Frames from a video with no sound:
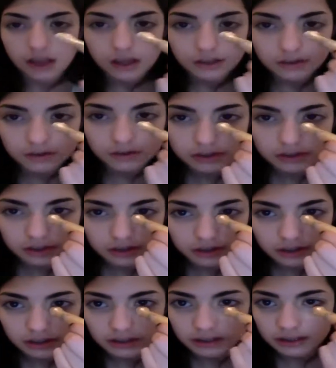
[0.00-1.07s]
Then you're just going to go
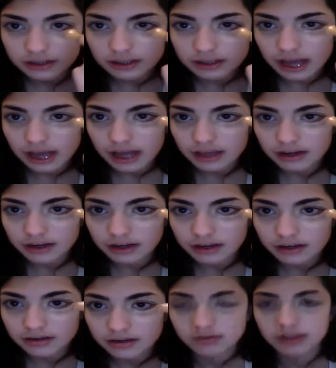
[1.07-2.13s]
like that
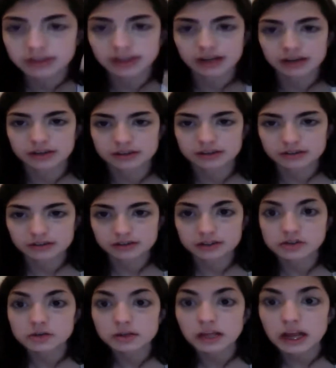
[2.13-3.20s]
right there. So there's
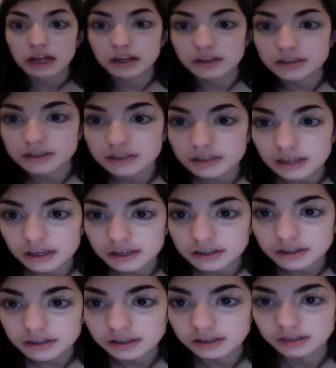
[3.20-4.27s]
2 lines and a
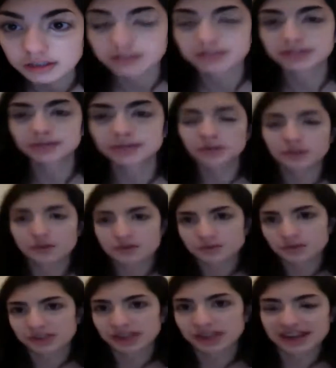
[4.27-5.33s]
circle. Well, there's
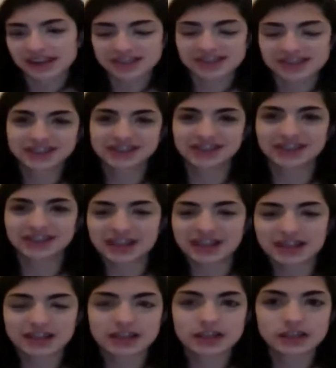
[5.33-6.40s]
1 line and a circle.
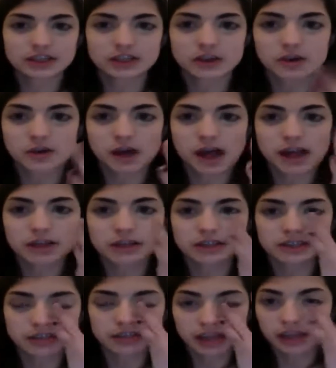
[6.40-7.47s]
So I just
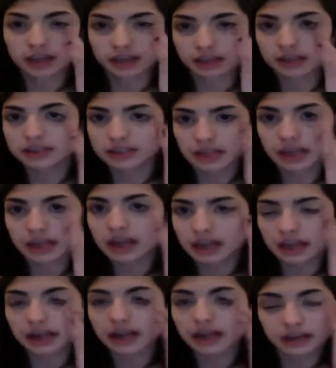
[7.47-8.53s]
take this thing
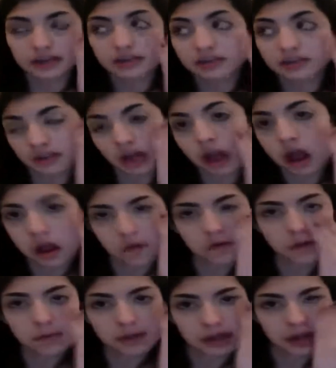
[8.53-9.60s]
and I kind of just
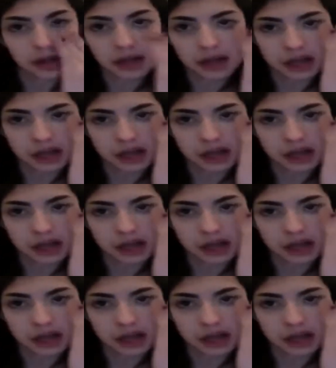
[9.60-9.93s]
rub it in.